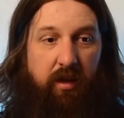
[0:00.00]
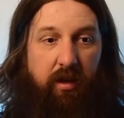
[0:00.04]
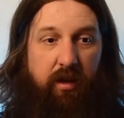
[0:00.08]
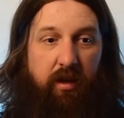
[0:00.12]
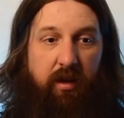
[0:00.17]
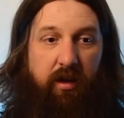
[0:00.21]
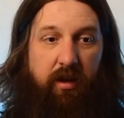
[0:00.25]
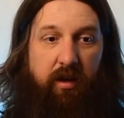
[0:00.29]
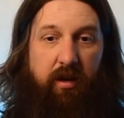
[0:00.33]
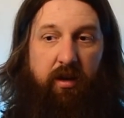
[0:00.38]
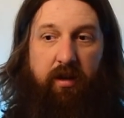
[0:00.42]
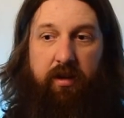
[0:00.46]

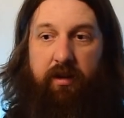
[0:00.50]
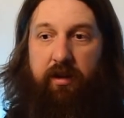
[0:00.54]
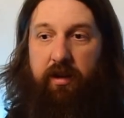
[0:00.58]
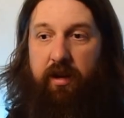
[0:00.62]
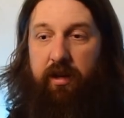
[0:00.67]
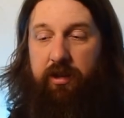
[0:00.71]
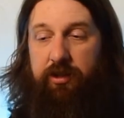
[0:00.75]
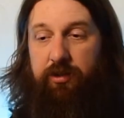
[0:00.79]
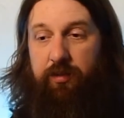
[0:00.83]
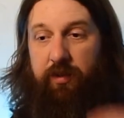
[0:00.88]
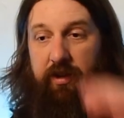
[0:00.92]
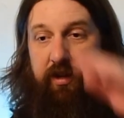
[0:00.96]

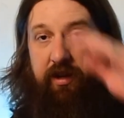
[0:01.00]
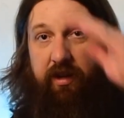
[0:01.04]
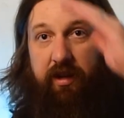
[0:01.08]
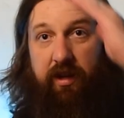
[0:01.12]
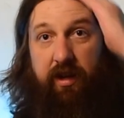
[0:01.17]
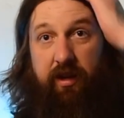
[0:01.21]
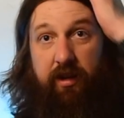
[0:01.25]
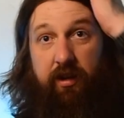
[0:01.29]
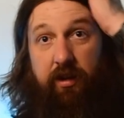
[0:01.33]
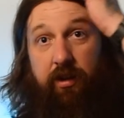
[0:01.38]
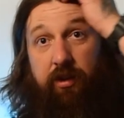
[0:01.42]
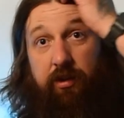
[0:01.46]
Next week I got
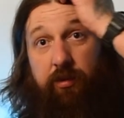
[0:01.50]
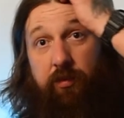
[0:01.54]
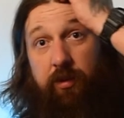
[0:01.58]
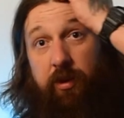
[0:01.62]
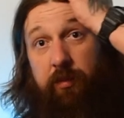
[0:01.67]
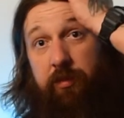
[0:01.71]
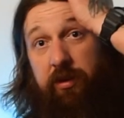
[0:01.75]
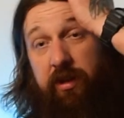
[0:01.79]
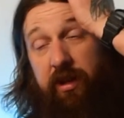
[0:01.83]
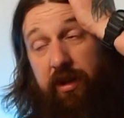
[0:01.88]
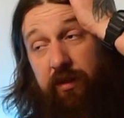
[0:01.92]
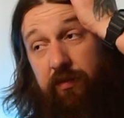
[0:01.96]
another one
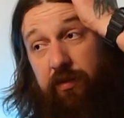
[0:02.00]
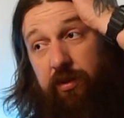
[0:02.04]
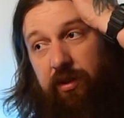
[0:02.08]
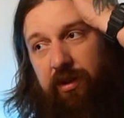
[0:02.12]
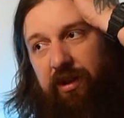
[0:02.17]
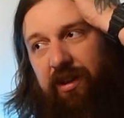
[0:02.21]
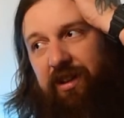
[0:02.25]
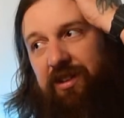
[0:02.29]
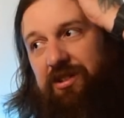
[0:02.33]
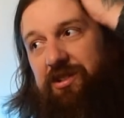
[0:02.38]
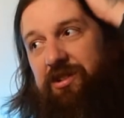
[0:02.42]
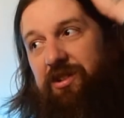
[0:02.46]
planned for
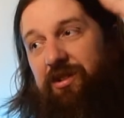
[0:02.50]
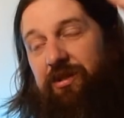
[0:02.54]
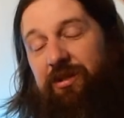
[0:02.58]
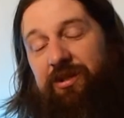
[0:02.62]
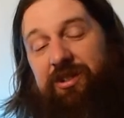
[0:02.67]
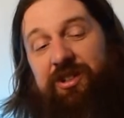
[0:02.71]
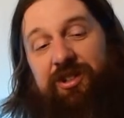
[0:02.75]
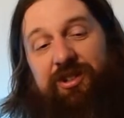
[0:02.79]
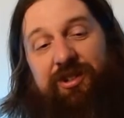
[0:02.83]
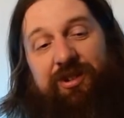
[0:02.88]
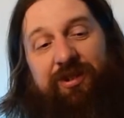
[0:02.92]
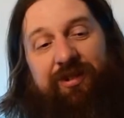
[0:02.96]
you, so
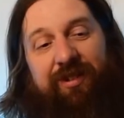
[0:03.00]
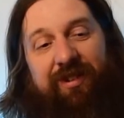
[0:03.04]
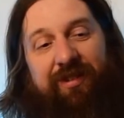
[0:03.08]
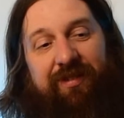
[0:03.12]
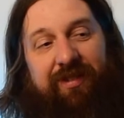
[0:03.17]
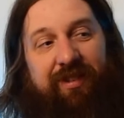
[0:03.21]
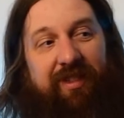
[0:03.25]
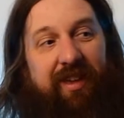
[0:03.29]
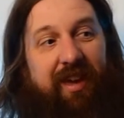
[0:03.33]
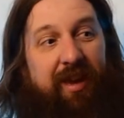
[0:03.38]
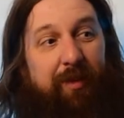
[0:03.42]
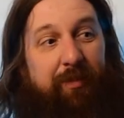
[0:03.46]
just tune in for
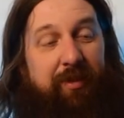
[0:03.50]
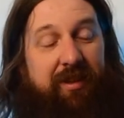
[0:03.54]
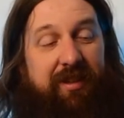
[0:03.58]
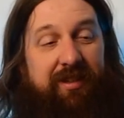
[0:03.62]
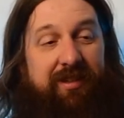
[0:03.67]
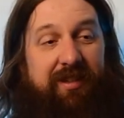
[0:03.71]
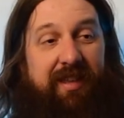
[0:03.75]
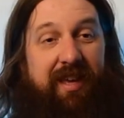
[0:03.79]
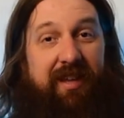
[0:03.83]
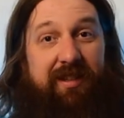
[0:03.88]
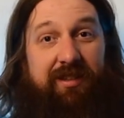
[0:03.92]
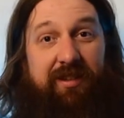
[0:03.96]
that because
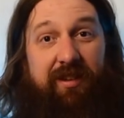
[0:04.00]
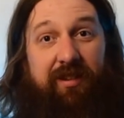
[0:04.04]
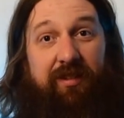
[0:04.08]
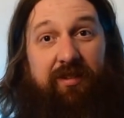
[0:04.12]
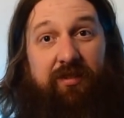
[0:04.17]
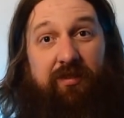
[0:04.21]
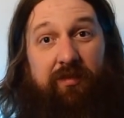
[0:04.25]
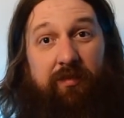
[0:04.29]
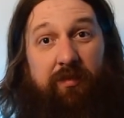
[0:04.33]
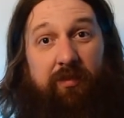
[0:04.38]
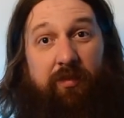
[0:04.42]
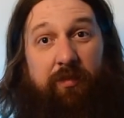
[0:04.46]
that's going to
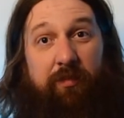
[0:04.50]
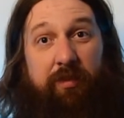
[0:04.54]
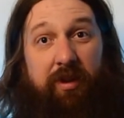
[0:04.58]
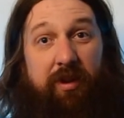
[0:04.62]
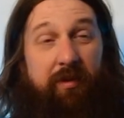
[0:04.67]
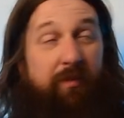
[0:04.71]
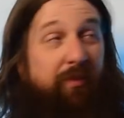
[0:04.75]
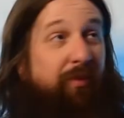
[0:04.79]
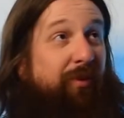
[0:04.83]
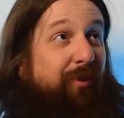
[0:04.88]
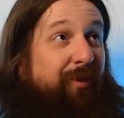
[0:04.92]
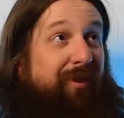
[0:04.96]
even be
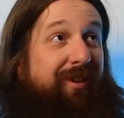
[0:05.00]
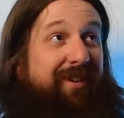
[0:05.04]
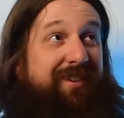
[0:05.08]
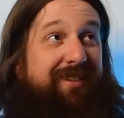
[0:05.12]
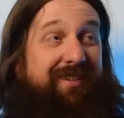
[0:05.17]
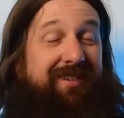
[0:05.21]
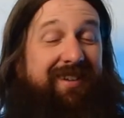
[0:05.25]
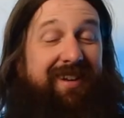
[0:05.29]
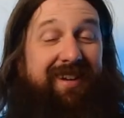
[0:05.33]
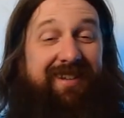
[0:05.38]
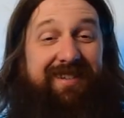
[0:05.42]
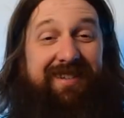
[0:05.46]
more
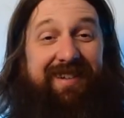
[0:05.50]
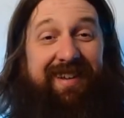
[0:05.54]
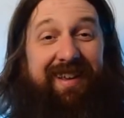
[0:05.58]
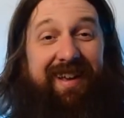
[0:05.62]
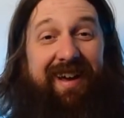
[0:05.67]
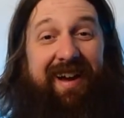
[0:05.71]
disgusting.